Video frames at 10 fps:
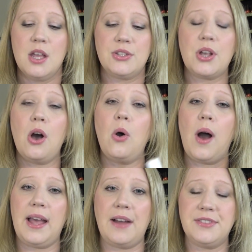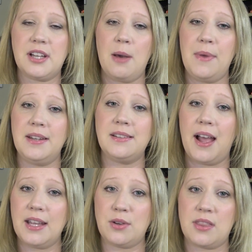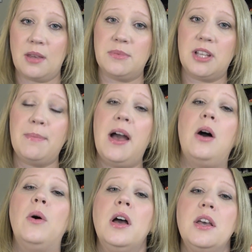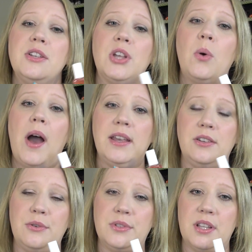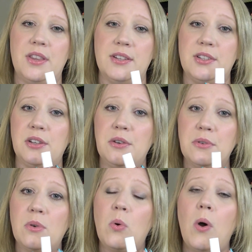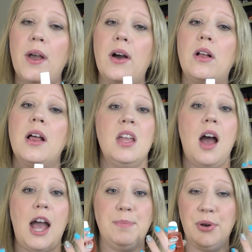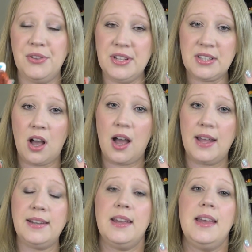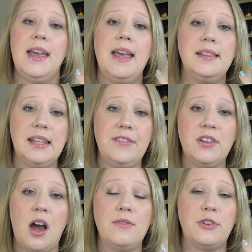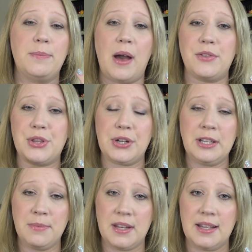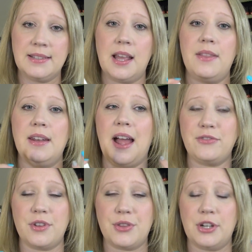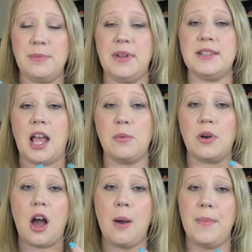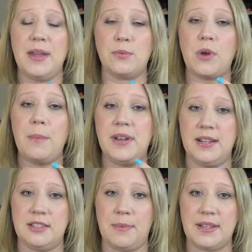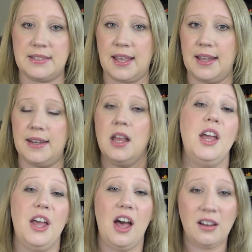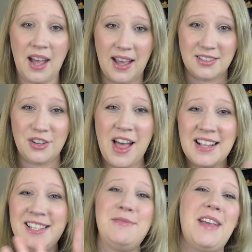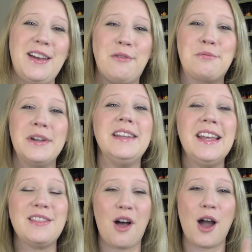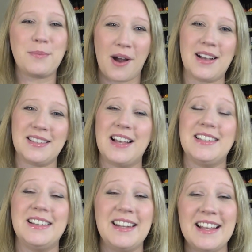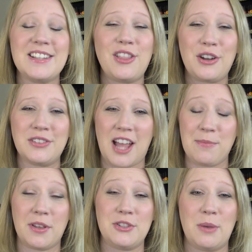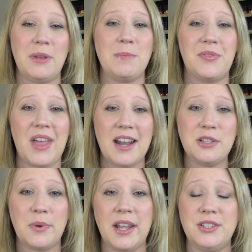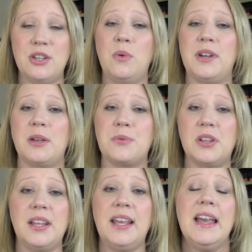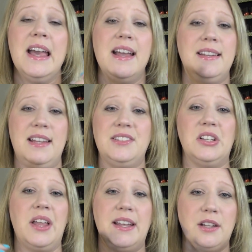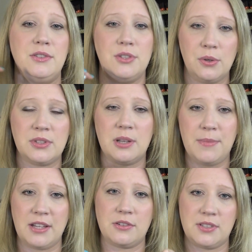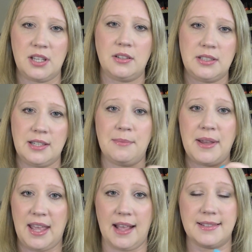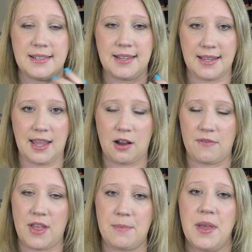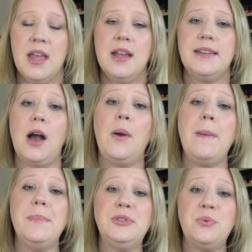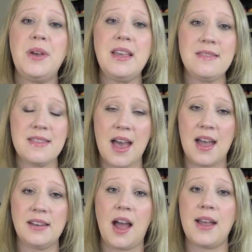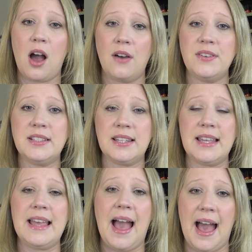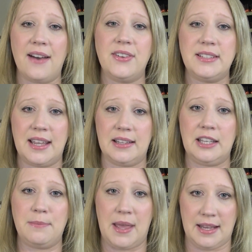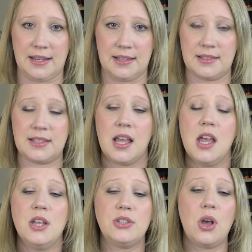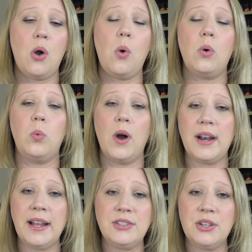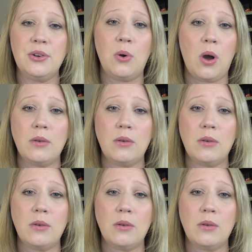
so I have to come in and hydrate them somehow. So I use this cuticle oil. I put this on and leave it on for about 30 minutes, and then after the 30 minutes I will come and rub it into my skin. Okay, so that seems like a really long process, and it is a little time consuming, but that is what I do when I really need to like do some major TLC to my hands and take care of them. Now in between then, I obviously have daily maintenance. So what I do,